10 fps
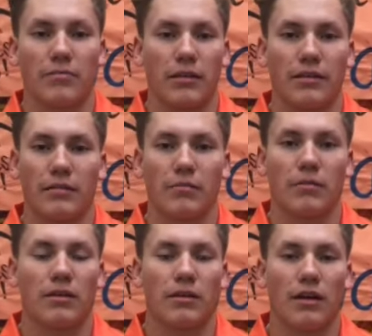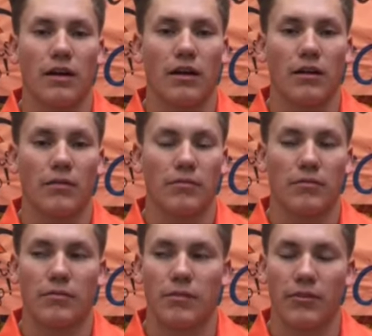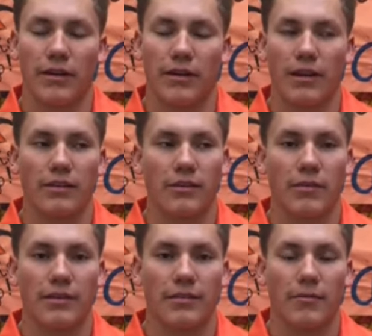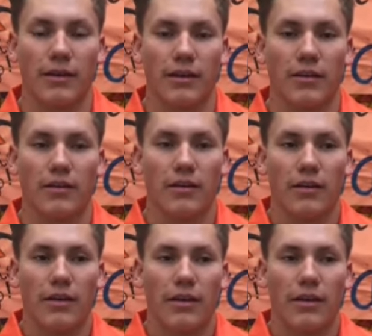My team, uh, great guys on my team right now.